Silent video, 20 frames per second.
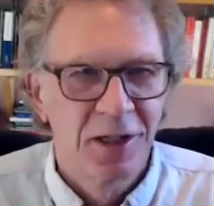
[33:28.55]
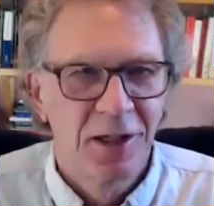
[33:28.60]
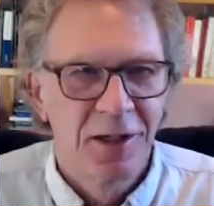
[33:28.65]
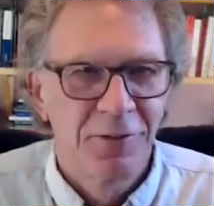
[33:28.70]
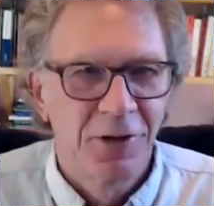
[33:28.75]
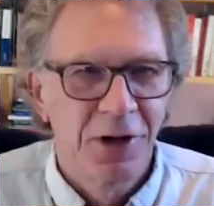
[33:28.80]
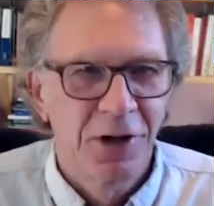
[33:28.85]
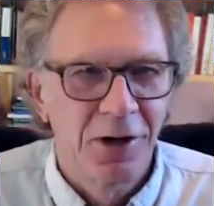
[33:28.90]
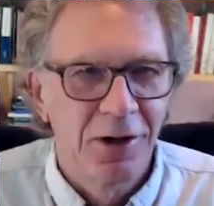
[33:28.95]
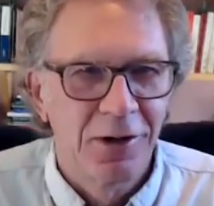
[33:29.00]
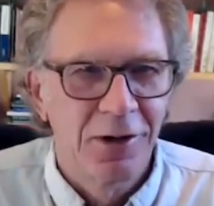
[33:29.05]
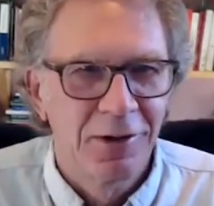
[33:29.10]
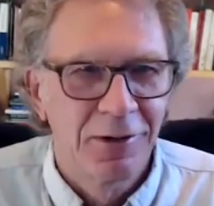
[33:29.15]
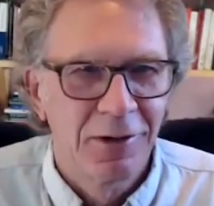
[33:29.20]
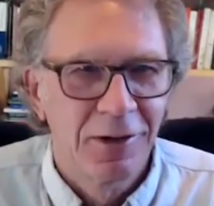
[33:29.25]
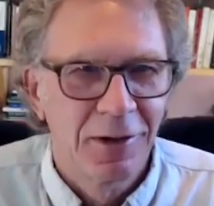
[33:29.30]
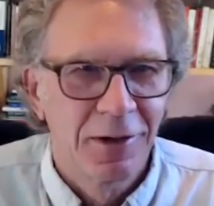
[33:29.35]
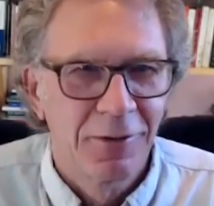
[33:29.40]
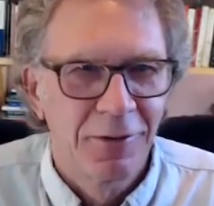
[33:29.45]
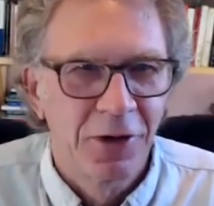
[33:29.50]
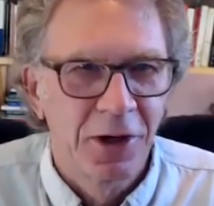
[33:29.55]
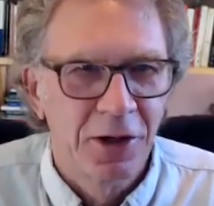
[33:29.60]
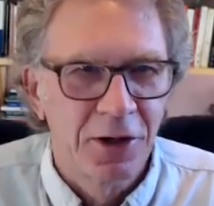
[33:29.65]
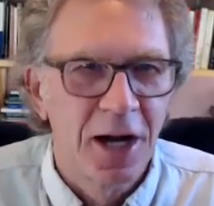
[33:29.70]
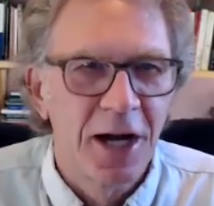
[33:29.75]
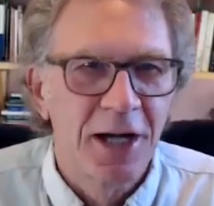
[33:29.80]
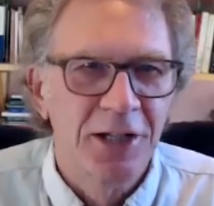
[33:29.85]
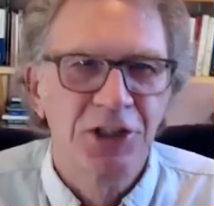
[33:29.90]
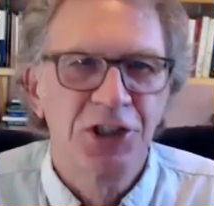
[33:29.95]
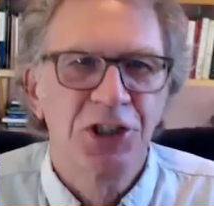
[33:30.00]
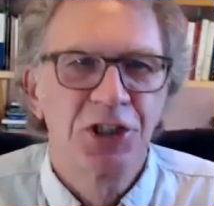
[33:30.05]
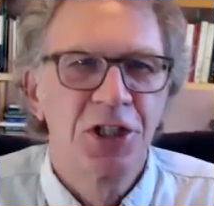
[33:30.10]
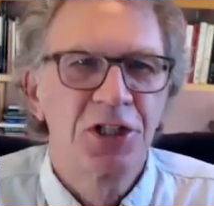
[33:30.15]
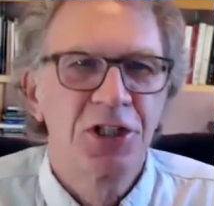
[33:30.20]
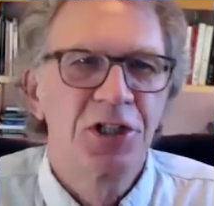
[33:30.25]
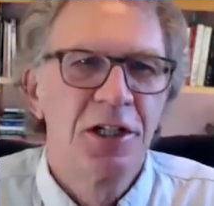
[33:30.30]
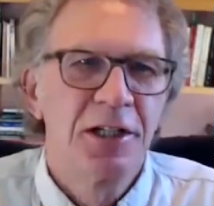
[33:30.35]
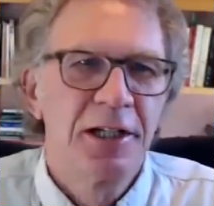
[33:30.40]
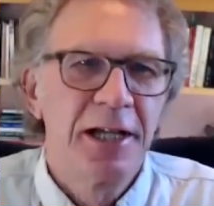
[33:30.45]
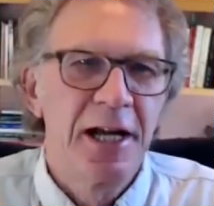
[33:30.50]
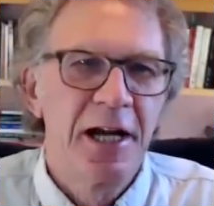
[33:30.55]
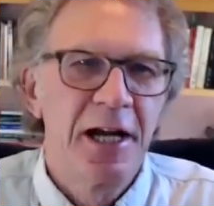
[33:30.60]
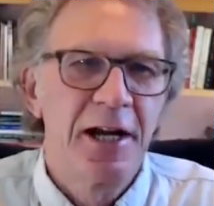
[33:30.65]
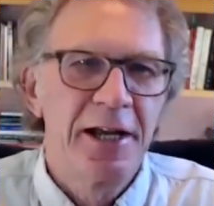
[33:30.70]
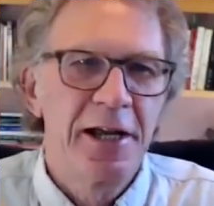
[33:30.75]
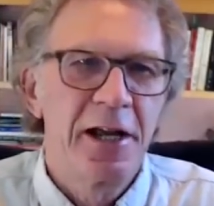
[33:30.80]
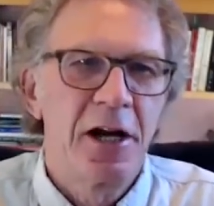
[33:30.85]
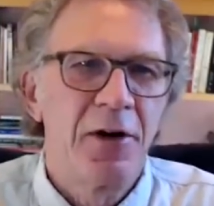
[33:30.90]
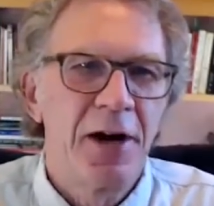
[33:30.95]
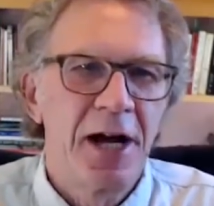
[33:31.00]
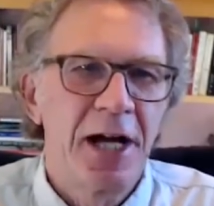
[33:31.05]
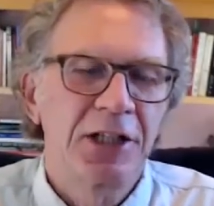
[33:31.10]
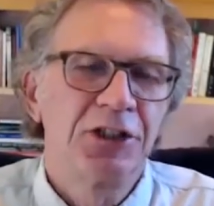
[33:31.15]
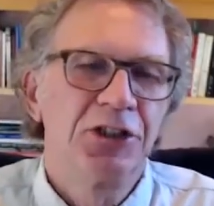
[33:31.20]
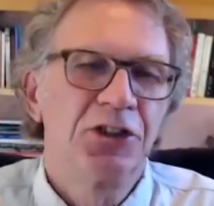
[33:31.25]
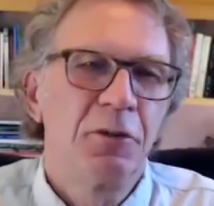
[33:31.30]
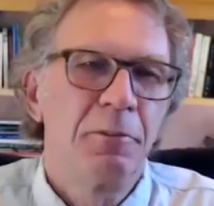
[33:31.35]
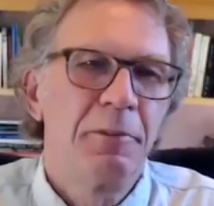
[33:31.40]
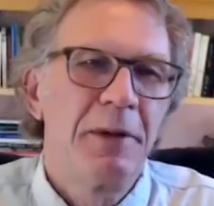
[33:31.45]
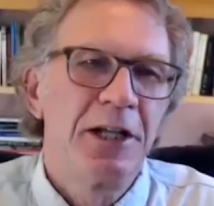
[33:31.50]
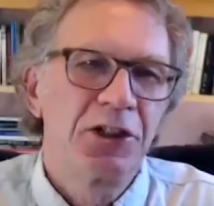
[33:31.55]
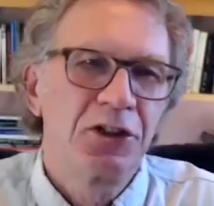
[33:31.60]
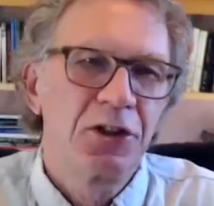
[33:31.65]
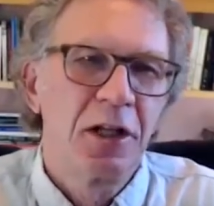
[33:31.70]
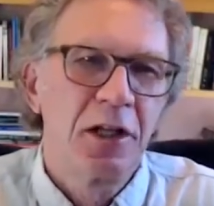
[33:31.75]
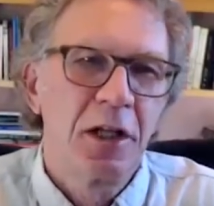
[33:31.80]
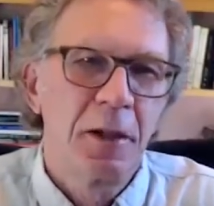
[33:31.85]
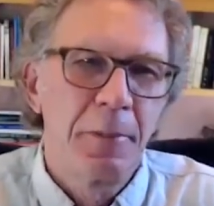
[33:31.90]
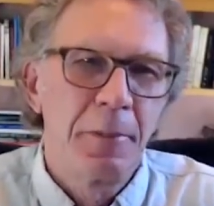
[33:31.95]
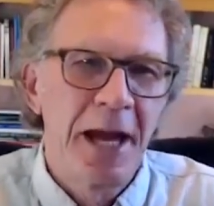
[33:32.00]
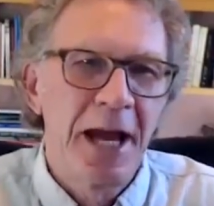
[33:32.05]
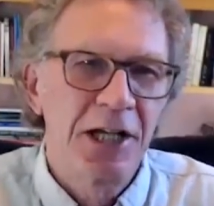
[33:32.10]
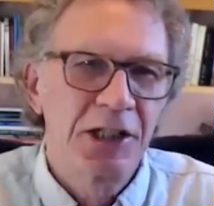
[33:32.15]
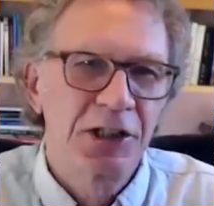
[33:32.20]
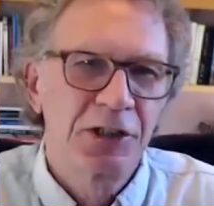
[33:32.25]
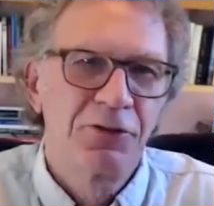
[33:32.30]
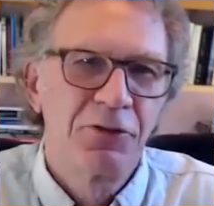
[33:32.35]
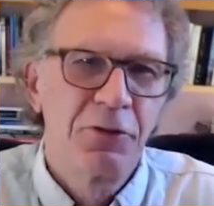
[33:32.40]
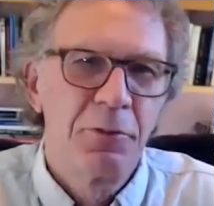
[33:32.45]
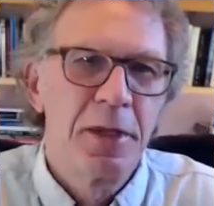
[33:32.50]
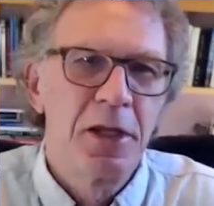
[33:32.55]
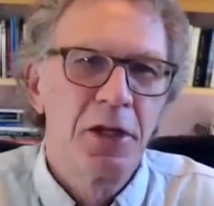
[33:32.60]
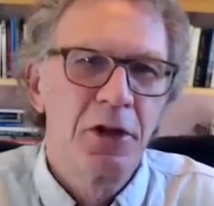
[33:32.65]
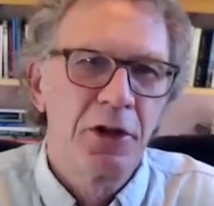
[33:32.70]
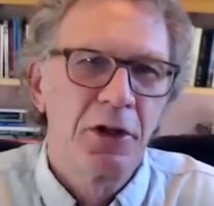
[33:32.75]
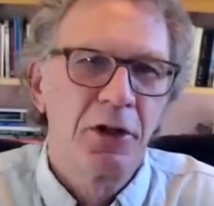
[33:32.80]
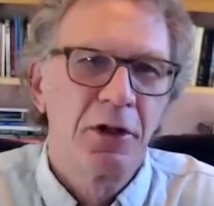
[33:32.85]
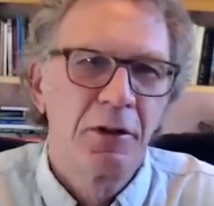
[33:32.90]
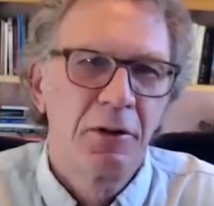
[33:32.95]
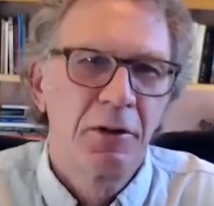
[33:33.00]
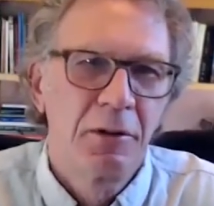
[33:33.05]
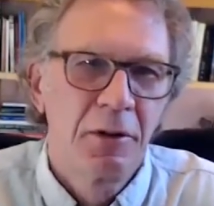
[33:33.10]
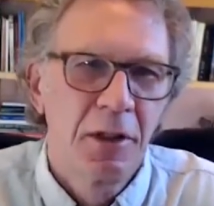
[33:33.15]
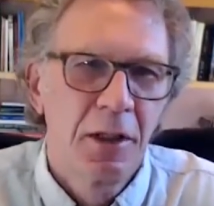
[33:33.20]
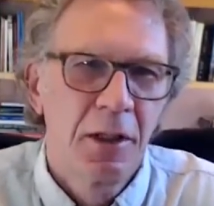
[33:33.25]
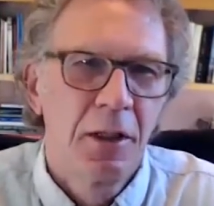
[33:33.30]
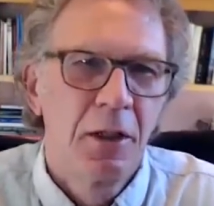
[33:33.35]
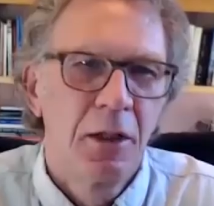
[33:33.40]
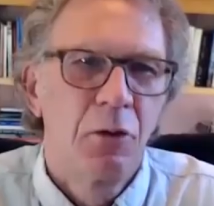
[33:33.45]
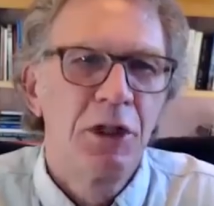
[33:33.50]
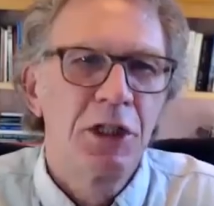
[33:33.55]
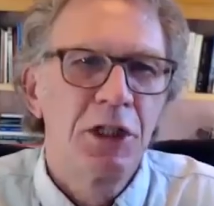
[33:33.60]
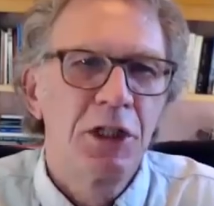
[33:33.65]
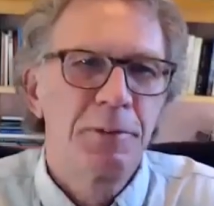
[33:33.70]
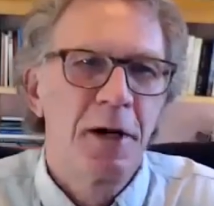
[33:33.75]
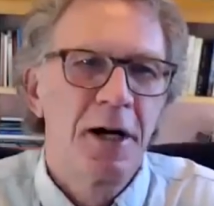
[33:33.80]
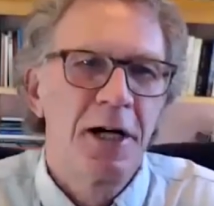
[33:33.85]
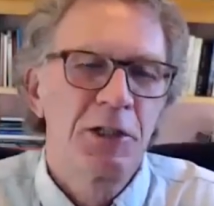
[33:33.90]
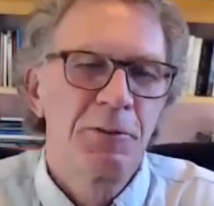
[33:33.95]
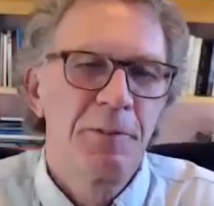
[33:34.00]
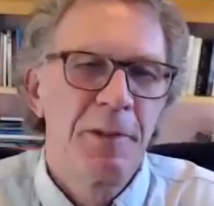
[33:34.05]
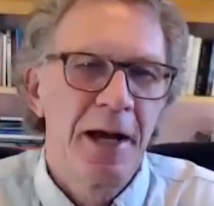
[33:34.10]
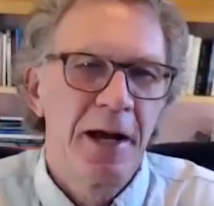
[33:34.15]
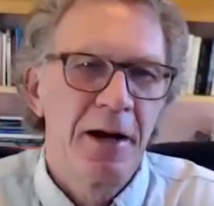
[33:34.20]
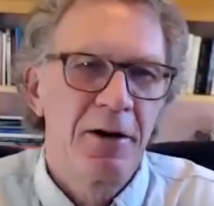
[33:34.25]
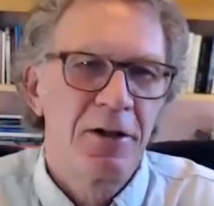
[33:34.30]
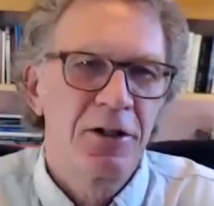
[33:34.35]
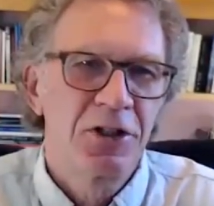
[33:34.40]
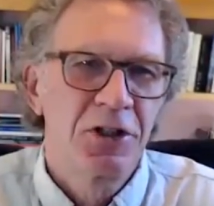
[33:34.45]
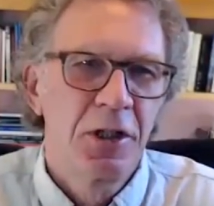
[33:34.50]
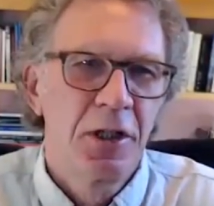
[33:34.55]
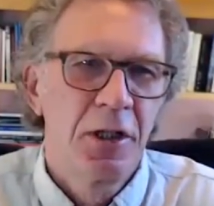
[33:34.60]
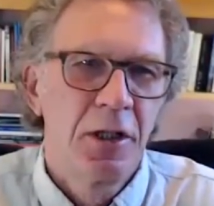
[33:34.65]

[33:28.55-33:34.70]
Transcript: of our consciousness and day-to-day interactions are based on the past familiar response patterns.